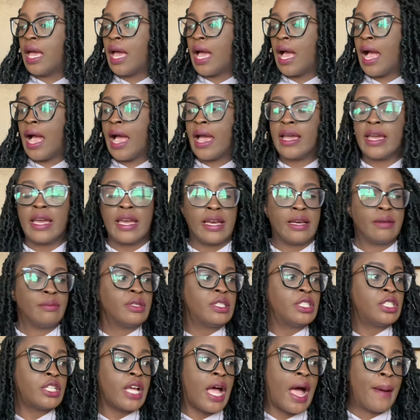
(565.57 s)
I am
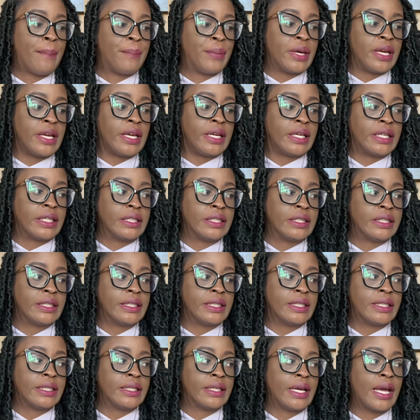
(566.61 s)
shopping
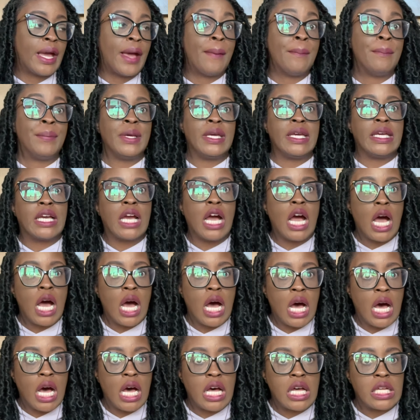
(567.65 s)

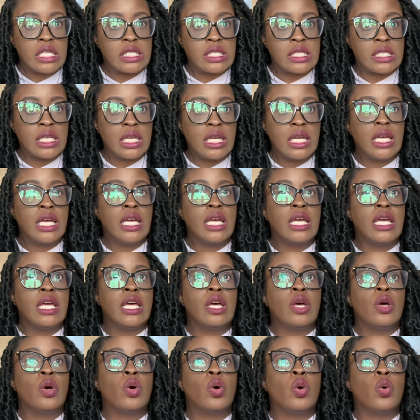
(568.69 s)
because
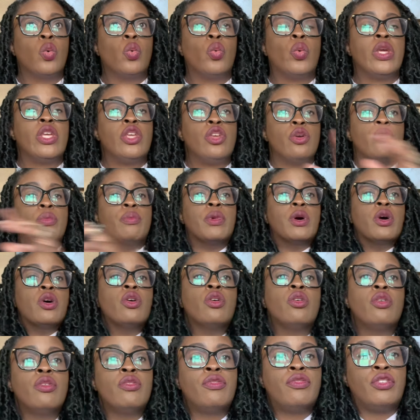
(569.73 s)
when you
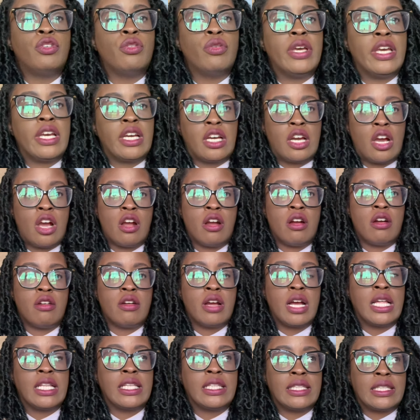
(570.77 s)
move, you incur
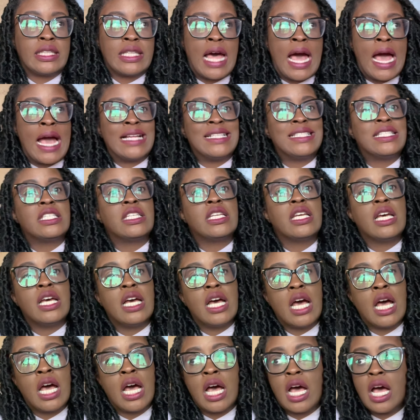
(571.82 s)
a lot
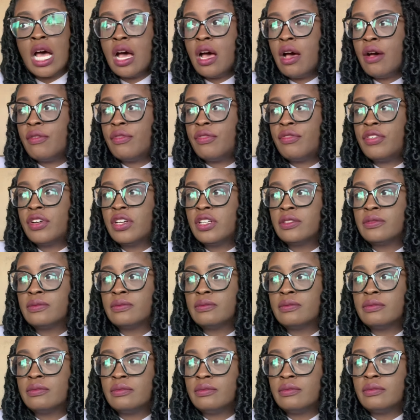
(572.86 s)
of
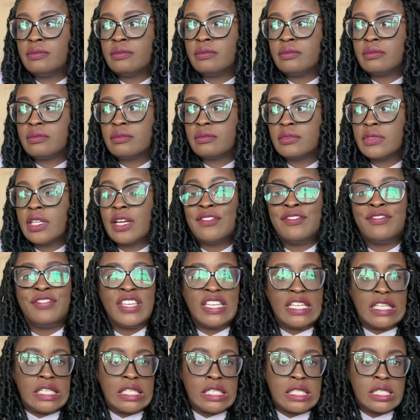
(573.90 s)

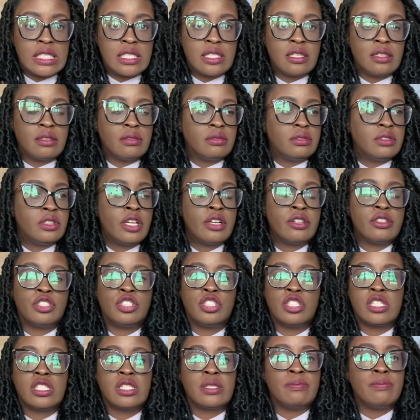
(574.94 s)
fees. There's
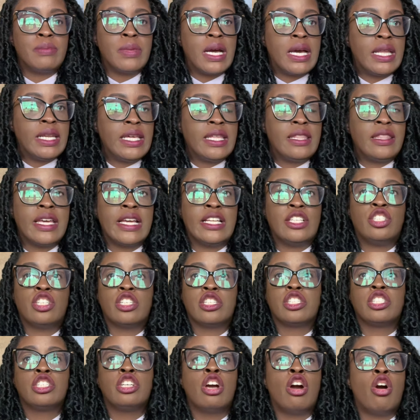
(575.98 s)
just money that
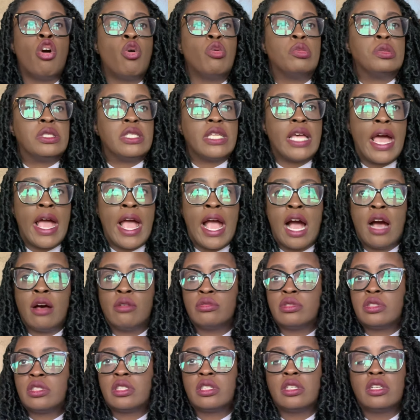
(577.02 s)
just goes
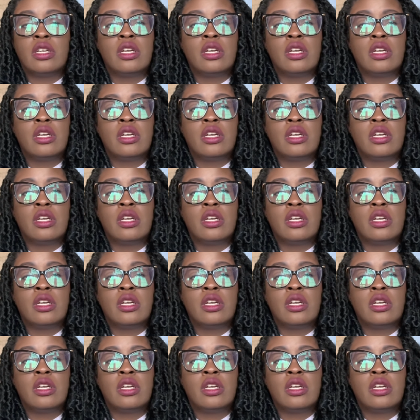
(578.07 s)
out.